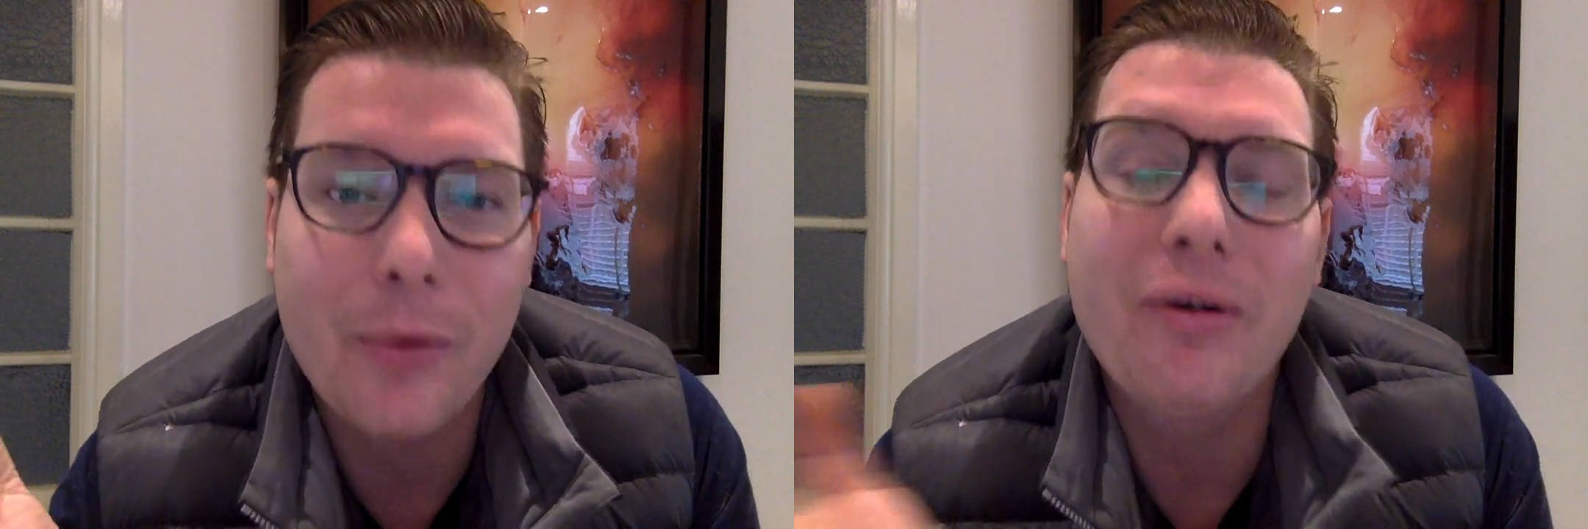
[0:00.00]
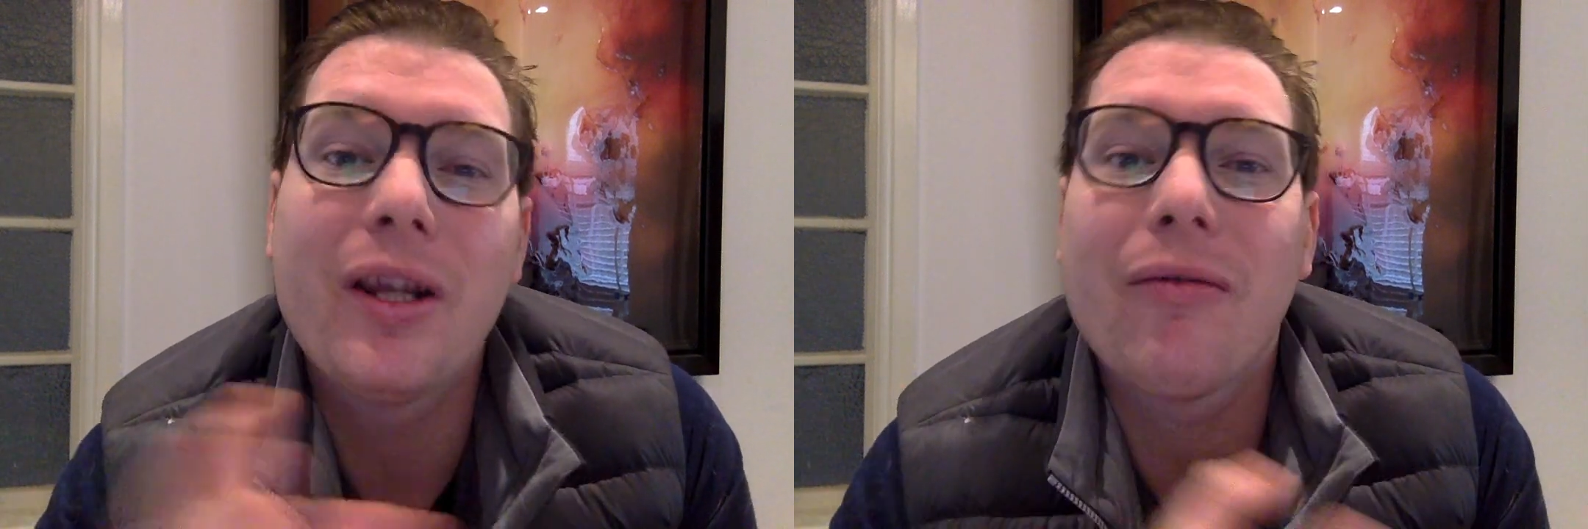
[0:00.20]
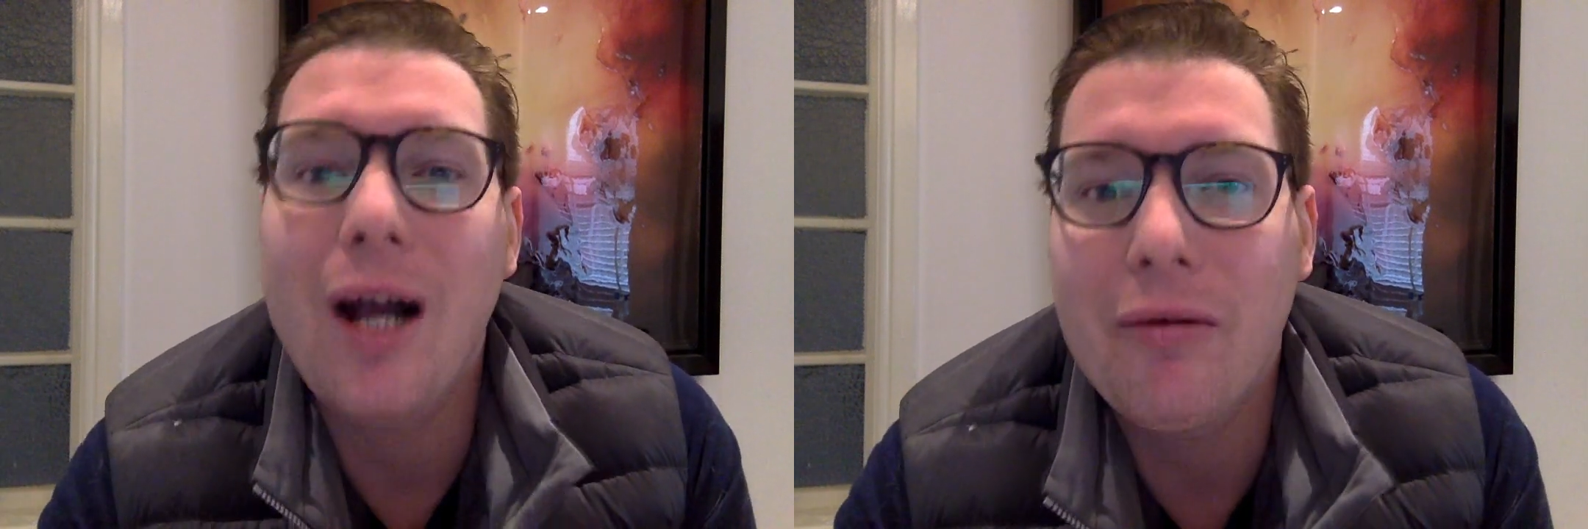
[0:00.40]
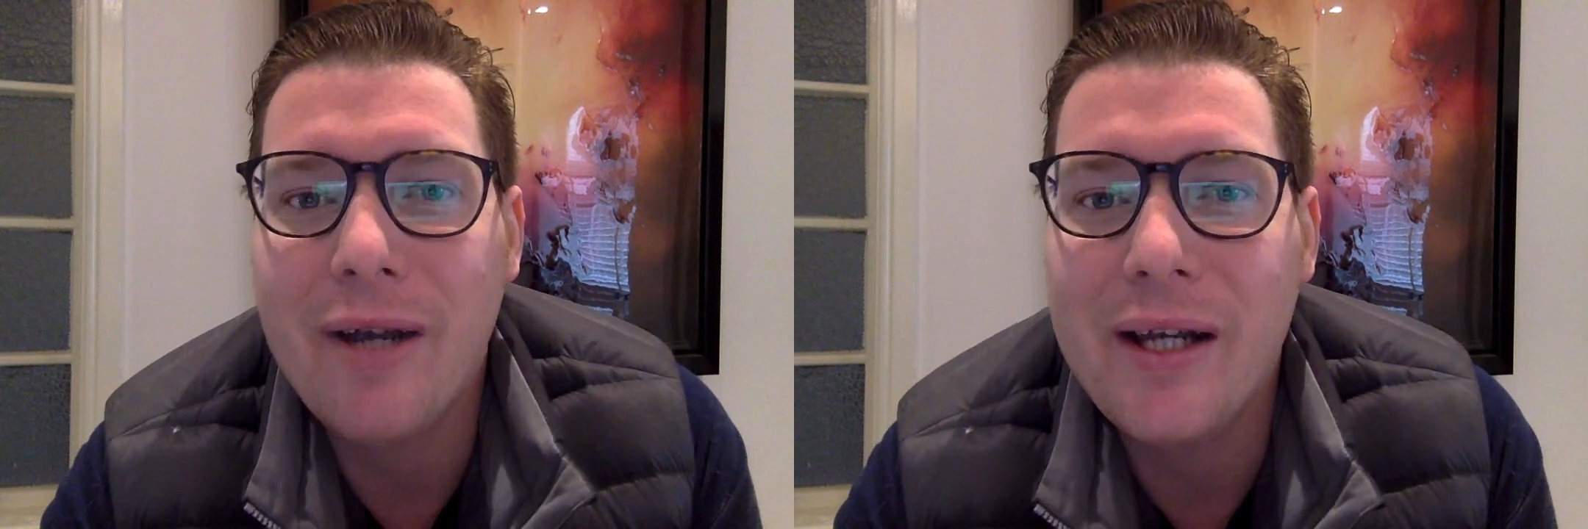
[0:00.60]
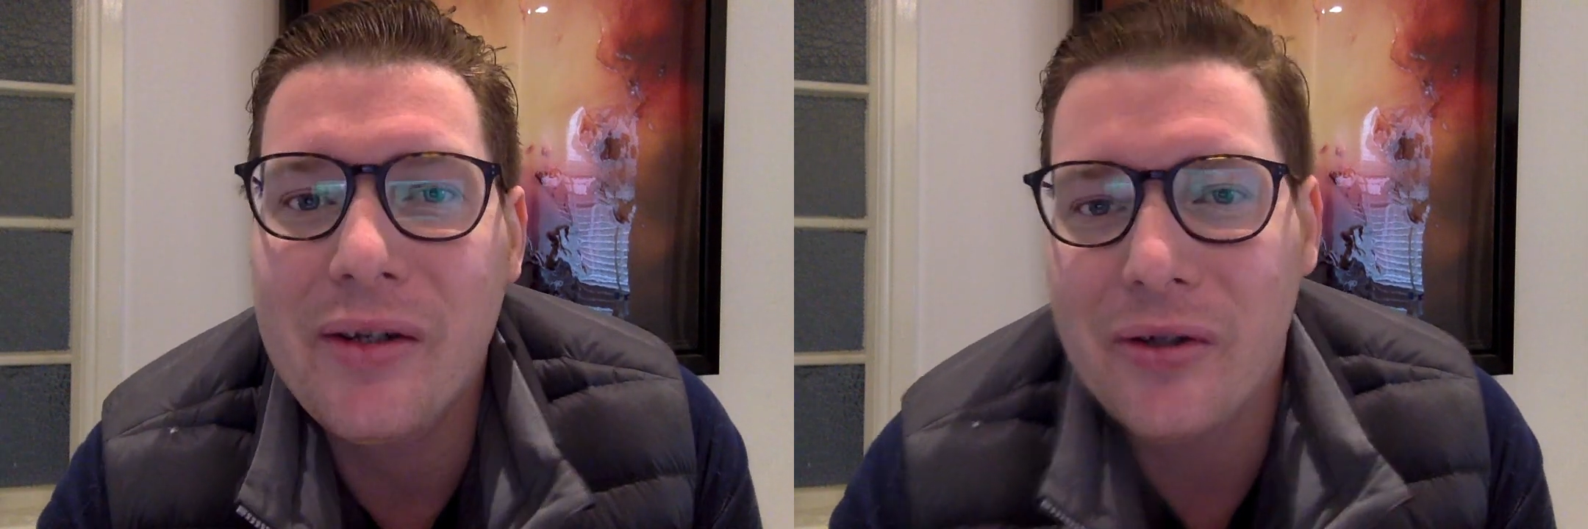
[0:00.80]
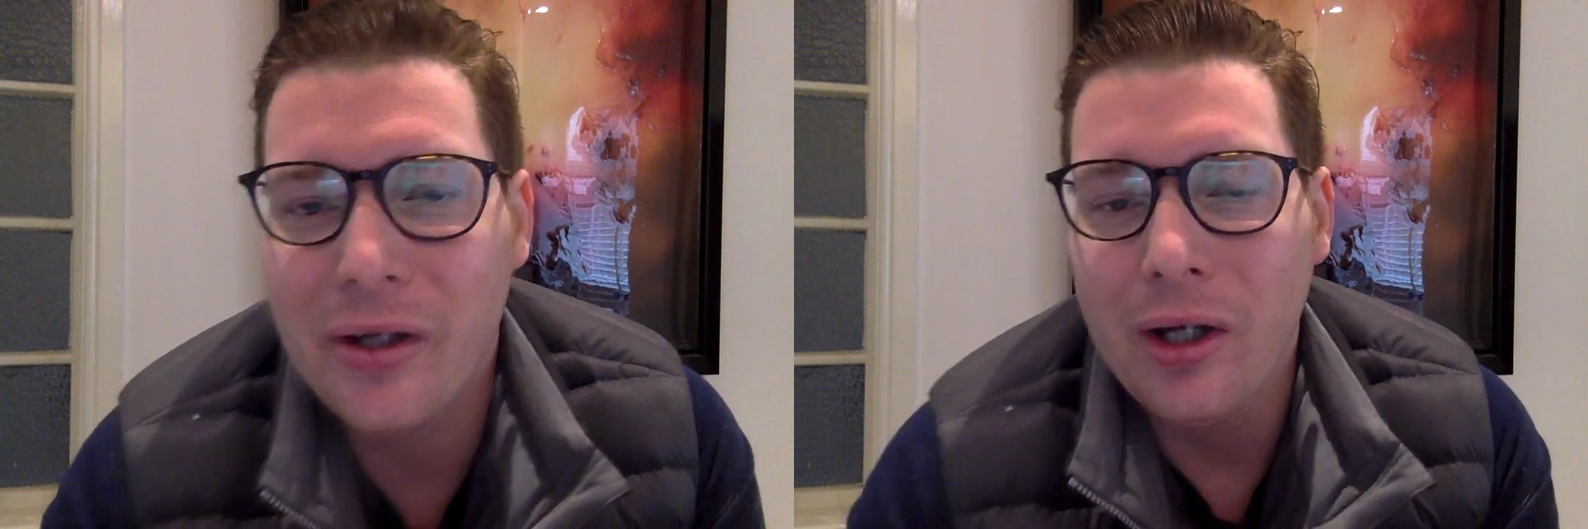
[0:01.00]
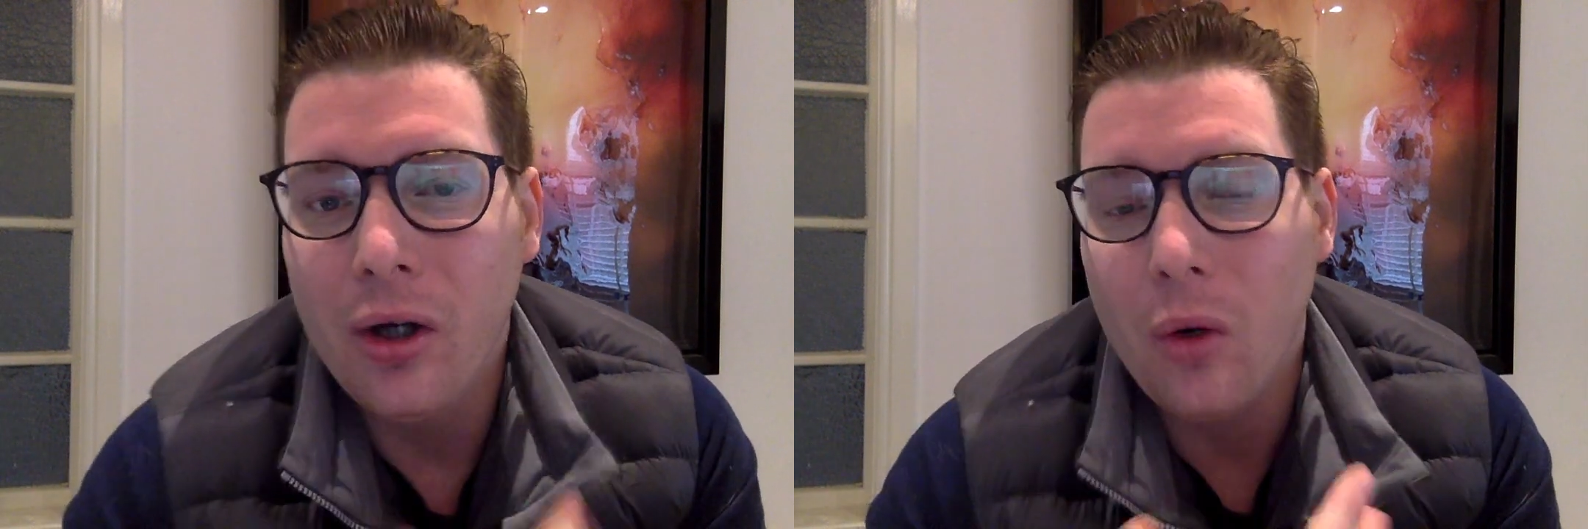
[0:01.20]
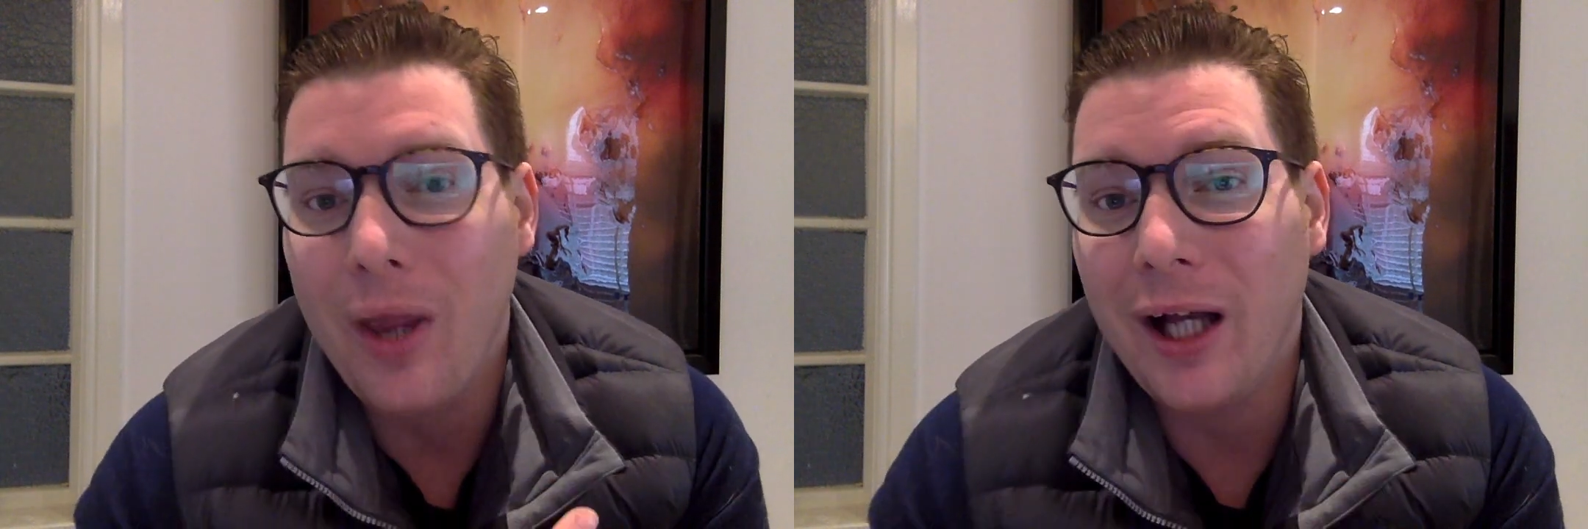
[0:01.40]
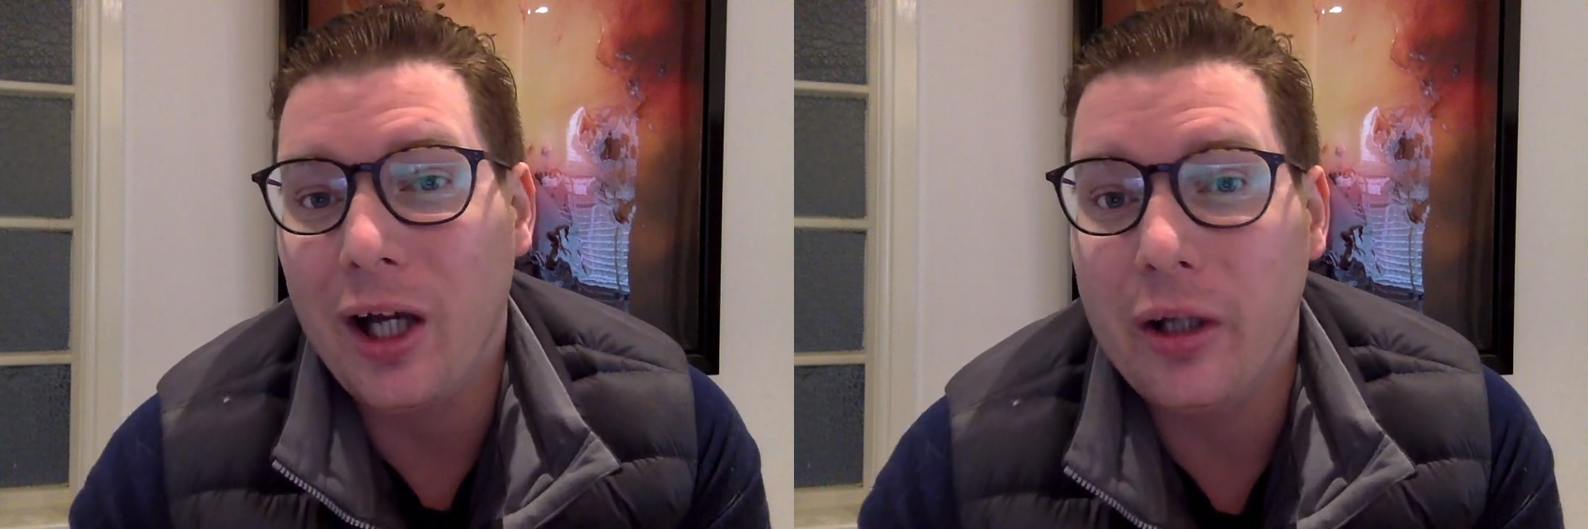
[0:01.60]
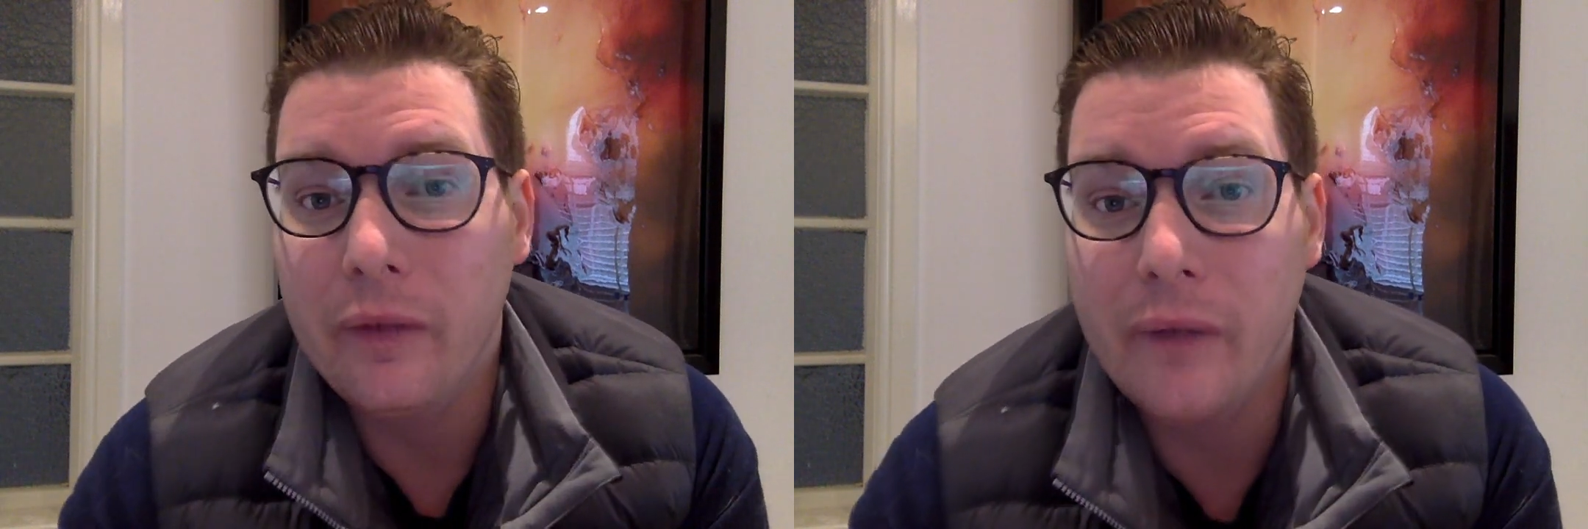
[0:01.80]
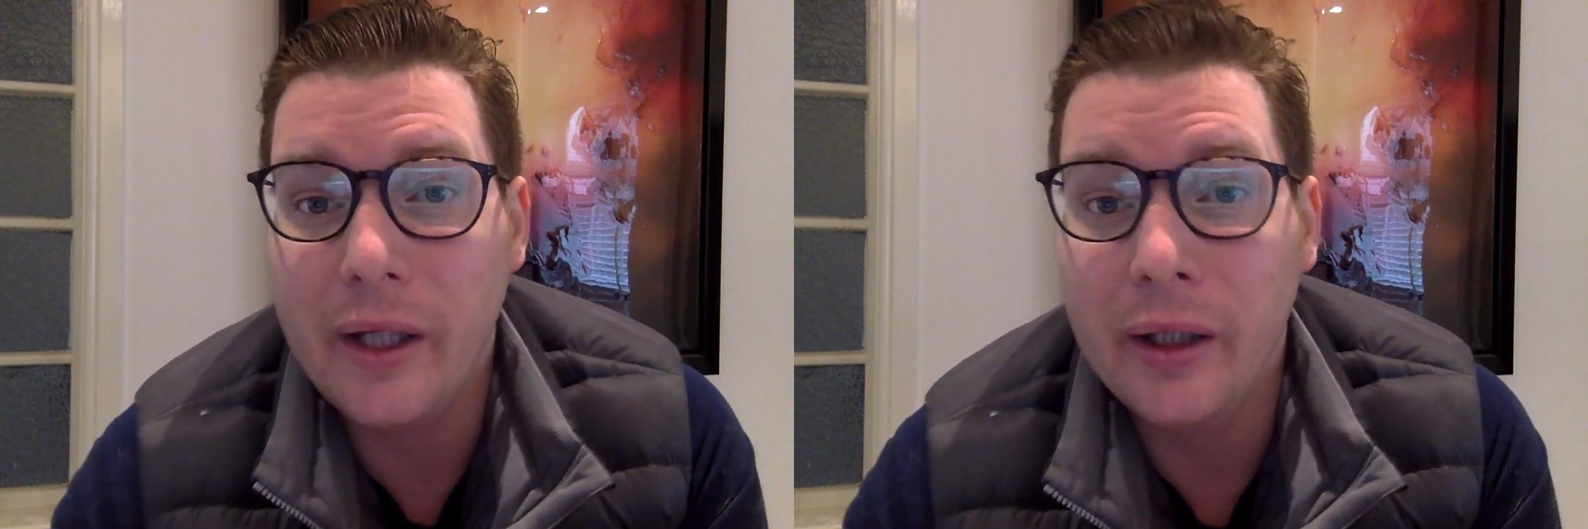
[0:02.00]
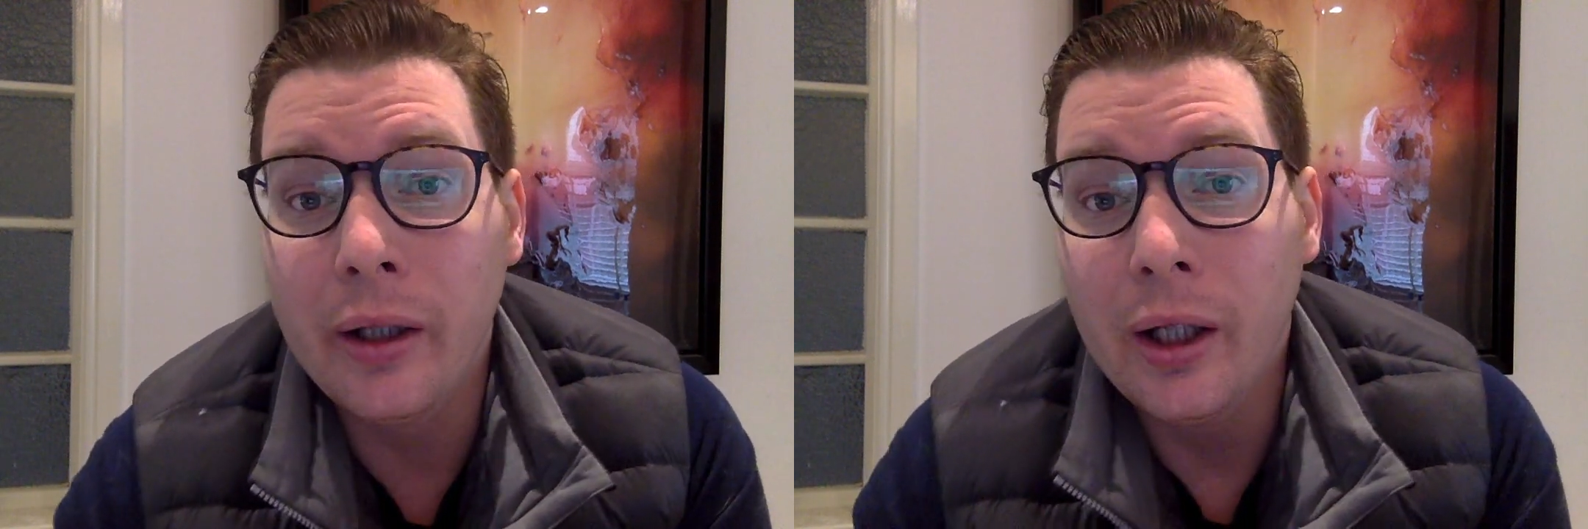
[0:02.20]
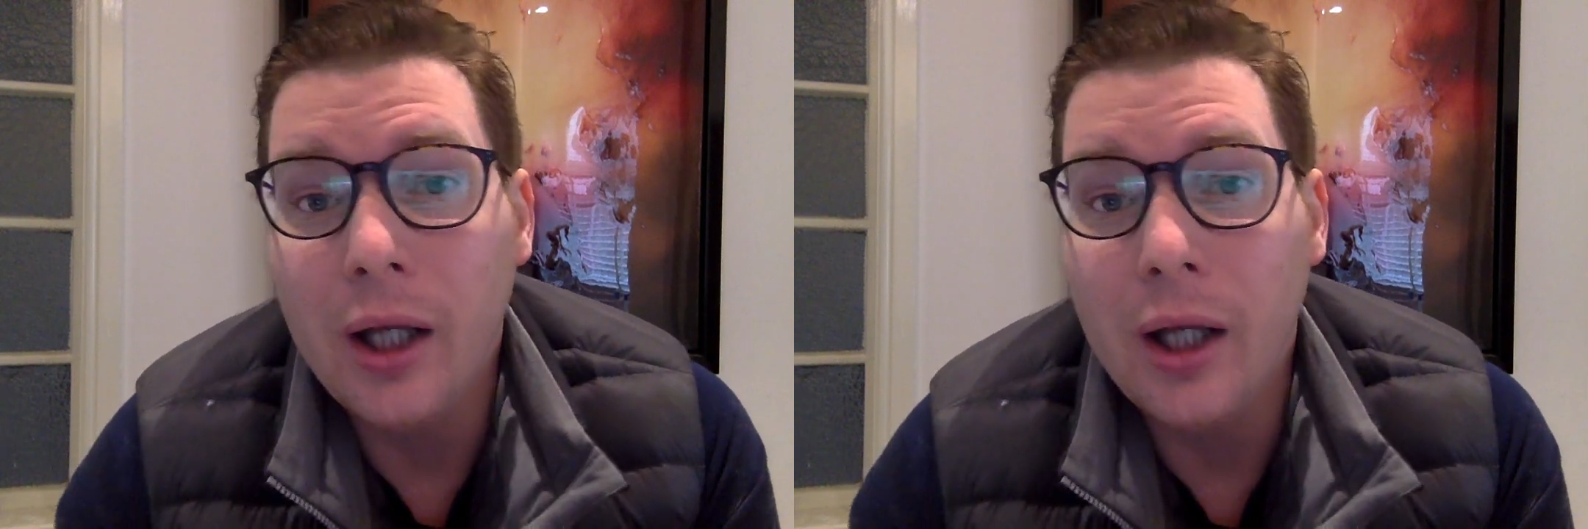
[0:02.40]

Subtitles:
We're in the rat race, all that kind of thing.